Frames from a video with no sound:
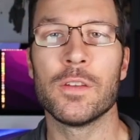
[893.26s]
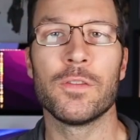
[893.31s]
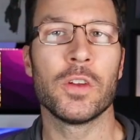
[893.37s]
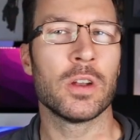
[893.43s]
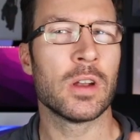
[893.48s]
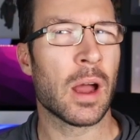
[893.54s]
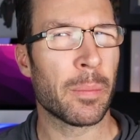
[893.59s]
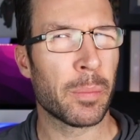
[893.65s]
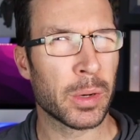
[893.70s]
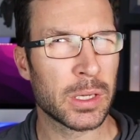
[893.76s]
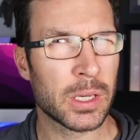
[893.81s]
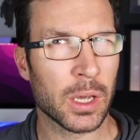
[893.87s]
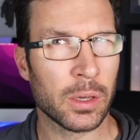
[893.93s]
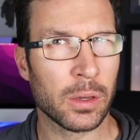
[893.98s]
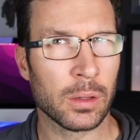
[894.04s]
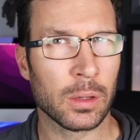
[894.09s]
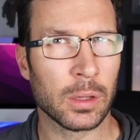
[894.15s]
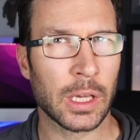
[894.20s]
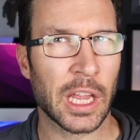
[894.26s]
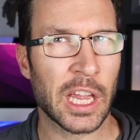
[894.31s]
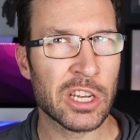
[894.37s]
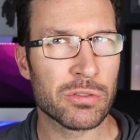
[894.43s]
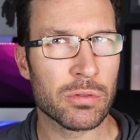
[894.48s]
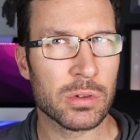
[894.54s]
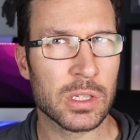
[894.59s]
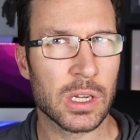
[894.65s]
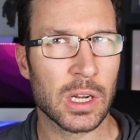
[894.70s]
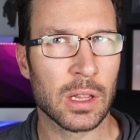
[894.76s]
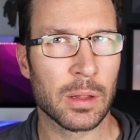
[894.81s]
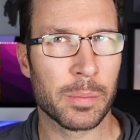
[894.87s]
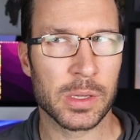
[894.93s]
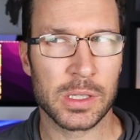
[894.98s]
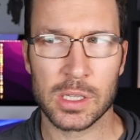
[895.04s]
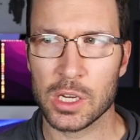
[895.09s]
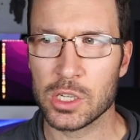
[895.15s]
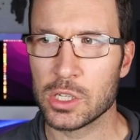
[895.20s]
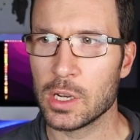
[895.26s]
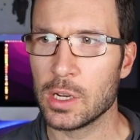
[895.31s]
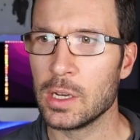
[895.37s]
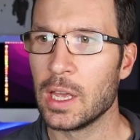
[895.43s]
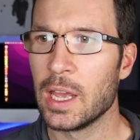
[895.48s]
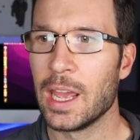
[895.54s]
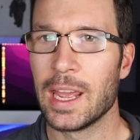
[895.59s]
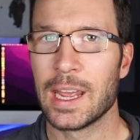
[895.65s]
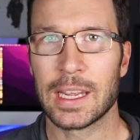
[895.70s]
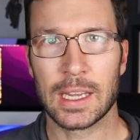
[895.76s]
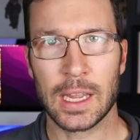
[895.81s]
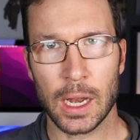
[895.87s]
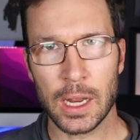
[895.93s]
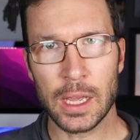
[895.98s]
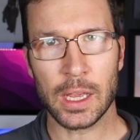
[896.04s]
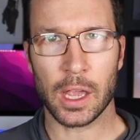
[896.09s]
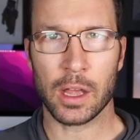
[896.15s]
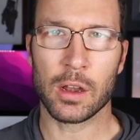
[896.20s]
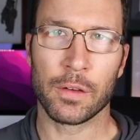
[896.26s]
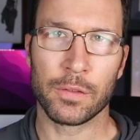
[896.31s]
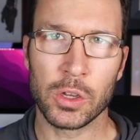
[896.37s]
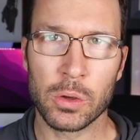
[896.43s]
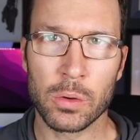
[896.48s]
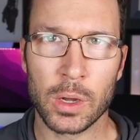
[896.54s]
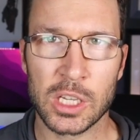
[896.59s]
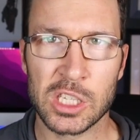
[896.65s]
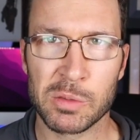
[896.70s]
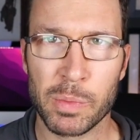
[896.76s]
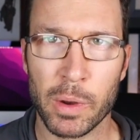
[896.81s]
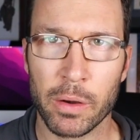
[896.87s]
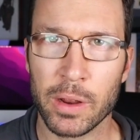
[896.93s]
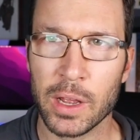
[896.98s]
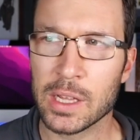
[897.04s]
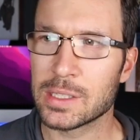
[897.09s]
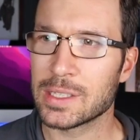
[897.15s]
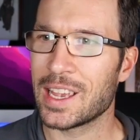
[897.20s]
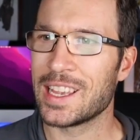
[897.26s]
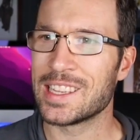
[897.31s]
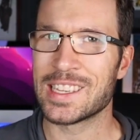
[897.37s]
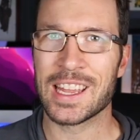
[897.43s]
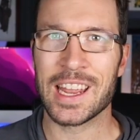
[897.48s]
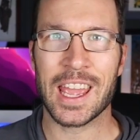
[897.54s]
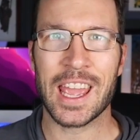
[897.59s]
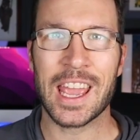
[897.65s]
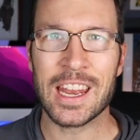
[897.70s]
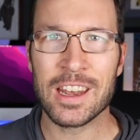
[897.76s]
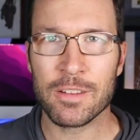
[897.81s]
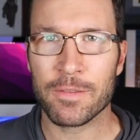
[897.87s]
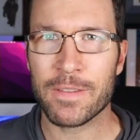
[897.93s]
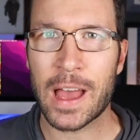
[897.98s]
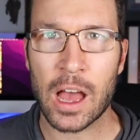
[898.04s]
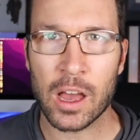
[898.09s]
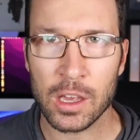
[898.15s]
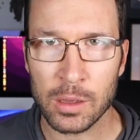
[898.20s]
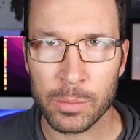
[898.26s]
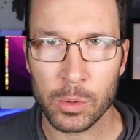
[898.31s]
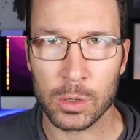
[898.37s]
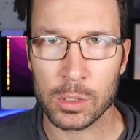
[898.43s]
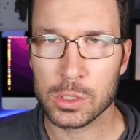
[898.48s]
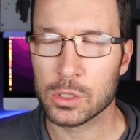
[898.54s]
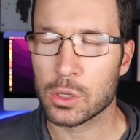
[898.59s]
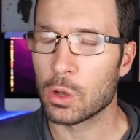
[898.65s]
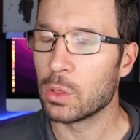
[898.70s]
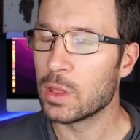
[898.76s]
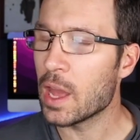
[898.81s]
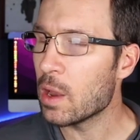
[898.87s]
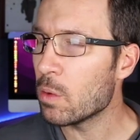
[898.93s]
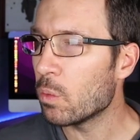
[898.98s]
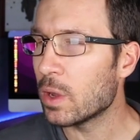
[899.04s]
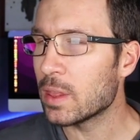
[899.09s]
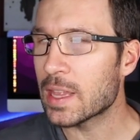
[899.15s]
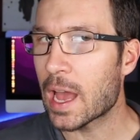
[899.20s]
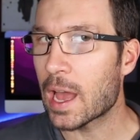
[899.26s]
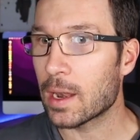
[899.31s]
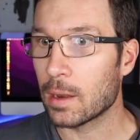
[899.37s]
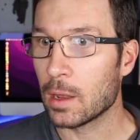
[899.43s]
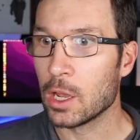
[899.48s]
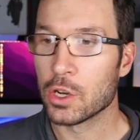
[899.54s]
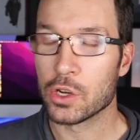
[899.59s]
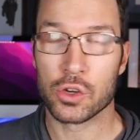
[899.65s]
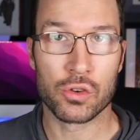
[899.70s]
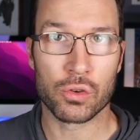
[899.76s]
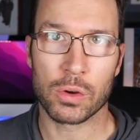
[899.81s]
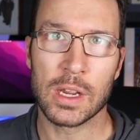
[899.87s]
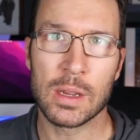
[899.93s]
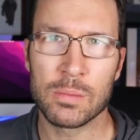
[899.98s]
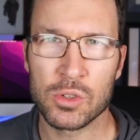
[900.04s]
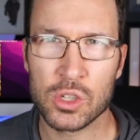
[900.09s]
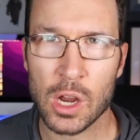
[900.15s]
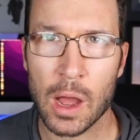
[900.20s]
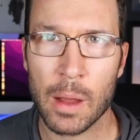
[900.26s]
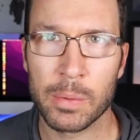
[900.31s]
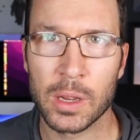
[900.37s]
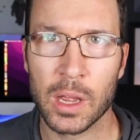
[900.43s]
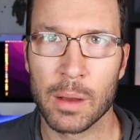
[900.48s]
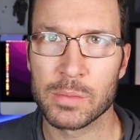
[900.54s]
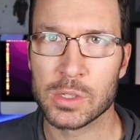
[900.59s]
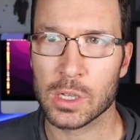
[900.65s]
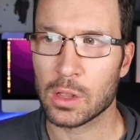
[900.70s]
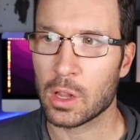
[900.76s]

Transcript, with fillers: if you're not particularly interested in the position, getting interview experience is invaluable. So then when that dream job comes